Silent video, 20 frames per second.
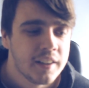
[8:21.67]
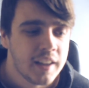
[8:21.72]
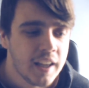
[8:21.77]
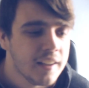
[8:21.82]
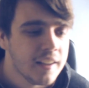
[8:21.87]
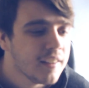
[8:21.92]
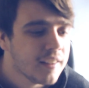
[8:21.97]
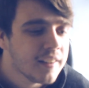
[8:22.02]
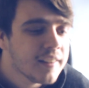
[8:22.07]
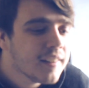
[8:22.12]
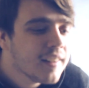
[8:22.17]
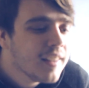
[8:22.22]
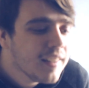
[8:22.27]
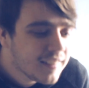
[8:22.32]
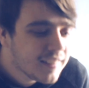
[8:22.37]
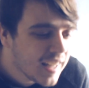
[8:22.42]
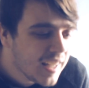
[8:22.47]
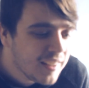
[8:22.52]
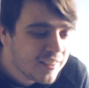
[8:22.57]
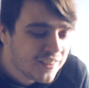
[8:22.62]

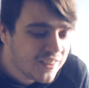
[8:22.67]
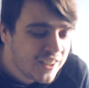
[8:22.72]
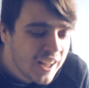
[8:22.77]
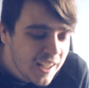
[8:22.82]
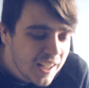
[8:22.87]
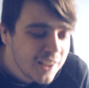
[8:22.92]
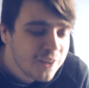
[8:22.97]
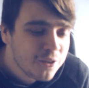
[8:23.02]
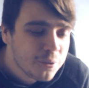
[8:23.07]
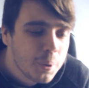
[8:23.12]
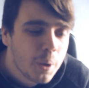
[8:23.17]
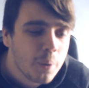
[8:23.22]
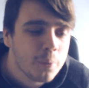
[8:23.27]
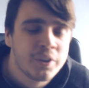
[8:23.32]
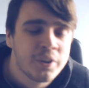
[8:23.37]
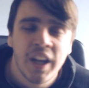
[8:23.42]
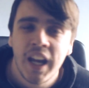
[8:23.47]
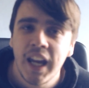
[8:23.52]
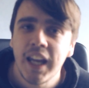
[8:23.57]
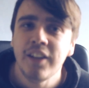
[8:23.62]
They're City's
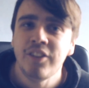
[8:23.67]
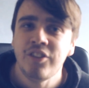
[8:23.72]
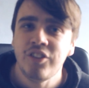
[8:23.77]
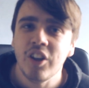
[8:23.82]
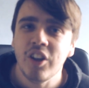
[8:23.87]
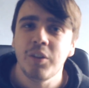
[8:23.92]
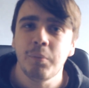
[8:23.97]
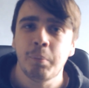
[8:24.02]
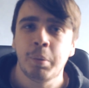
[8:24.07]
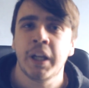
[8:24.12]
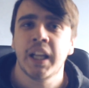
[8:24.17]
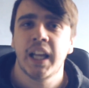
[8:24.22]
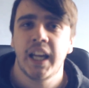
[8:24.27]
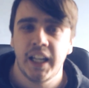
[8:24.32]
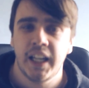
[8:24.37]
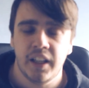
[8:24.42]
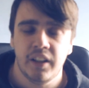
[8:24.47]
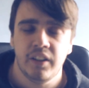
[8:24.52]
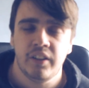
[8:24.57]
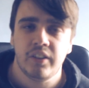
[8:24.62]
rotation
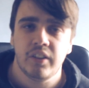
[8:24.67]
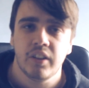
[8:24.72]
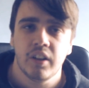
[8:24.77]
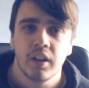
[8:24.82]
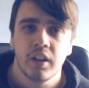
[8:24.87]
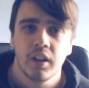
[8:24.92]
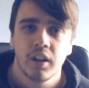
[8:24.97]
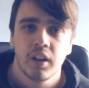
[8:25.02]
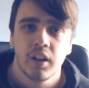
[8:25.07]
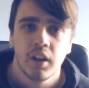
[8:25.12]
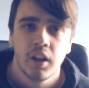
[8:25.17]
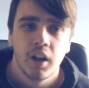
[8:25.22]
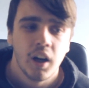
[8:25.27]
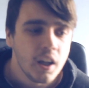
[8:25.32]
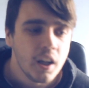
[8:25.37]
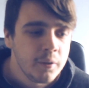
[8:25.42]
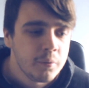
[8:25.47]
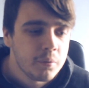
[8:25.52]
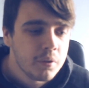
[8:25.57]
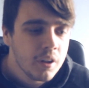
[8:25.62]
players.
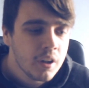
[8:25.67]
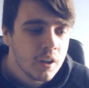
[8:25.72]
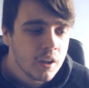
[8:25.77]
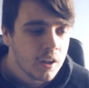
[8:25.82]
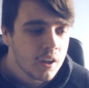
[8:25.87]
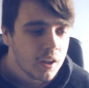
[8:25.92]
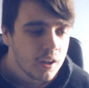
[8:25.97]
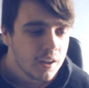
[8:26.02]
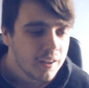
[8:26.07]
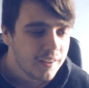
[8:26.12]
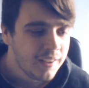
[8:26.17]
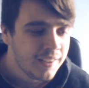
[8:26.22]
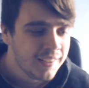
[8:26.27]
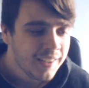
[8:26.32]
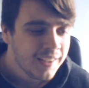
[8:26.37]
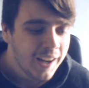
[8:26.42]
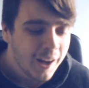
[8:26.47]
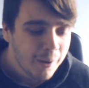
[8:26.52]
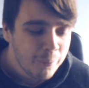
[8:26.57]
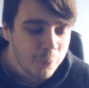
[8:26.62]
And
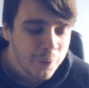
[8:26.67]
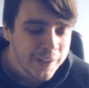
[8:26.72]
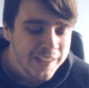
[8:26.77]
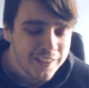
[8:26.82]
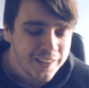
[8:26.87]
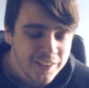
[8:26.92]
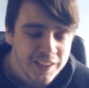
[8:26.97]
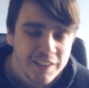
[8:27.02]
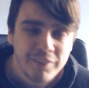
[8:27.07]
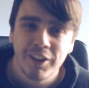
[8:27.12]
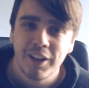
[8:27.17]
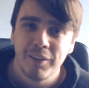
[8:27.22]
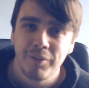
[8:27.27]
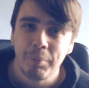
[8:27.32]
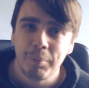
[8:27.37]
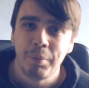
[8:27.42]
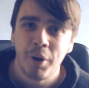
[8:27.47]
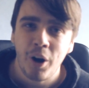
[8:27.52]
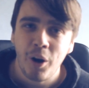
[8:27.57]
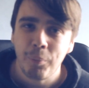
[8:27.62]
we don't even have
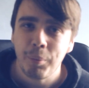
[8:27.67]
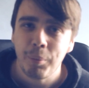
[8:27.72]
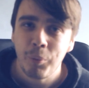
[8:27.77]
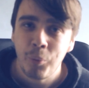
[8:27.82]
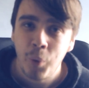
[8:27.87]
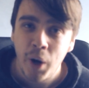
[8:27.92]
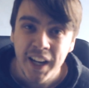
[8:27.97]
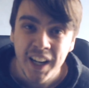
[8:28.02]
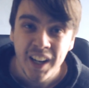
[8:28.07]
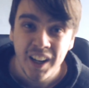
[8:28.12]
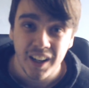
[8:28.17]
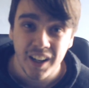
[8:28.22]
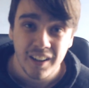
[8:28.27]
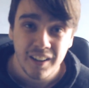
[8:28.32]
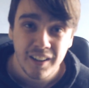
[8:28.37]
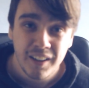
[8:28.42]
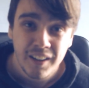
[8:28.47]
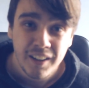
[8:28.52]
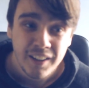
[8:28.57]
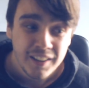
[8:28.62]
a proper winger.
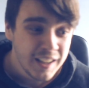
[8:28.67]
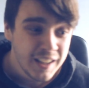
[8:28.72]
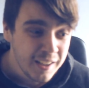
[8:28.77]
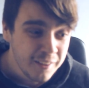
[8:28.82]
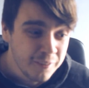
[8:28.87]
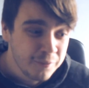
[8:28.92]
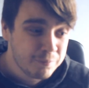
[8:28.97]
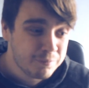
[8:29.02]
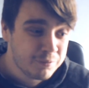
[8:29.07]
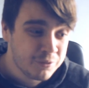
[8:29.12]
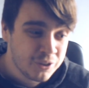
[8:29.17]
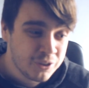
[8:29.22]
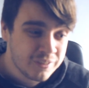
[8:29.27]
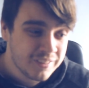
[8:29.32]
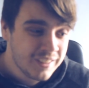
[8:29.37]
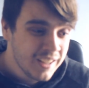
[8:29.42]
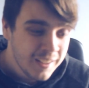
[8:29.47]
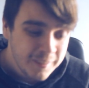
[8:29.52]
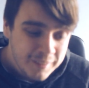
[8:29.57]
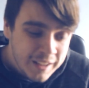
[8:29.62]
They have
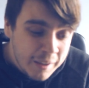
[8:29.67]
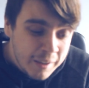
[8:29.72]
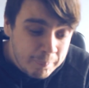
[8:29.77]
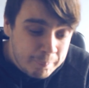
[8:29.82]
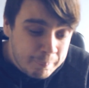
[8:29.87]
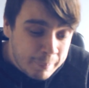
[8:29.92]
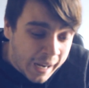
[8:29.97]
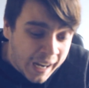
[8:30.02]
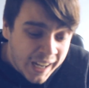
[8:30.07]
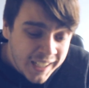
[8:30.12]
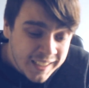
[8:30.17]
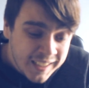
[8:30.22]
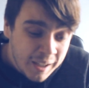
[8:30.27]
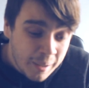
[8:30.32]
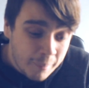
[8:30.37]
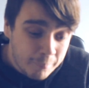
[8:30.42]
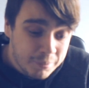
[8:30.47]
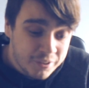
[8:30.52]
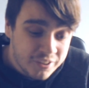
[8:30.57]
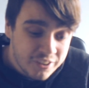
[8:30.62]

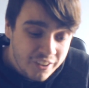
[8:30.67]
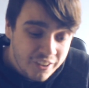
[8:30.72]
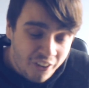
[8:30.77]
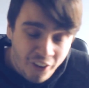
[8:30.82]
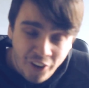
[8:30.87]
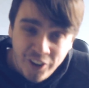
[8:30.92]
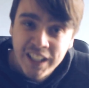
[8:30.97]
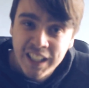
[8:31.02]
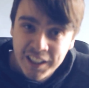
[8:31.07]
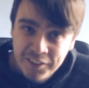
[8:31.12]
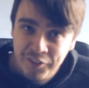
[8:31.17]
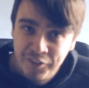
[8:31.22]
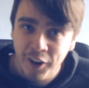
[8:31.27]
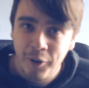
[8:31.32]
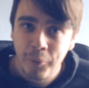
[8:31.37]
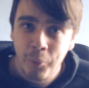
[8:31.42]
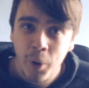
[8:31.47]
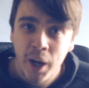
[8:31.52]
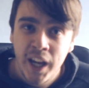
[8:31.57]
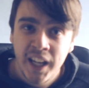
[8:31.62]
backups on
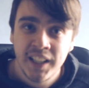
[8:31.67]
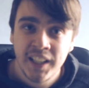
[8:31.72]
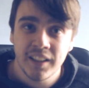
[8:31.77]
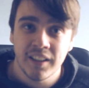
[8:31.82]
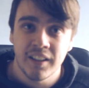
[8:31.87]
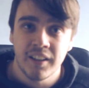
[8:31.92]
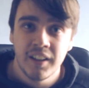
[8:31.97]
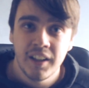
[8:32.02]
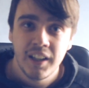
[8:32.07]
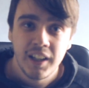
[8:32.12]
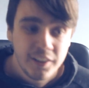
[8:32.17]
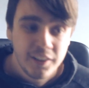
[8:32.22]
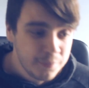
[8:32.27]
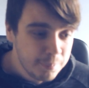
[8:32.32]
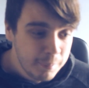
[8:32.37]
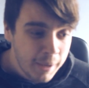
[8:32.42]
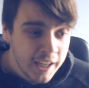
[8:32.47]
either wing. It's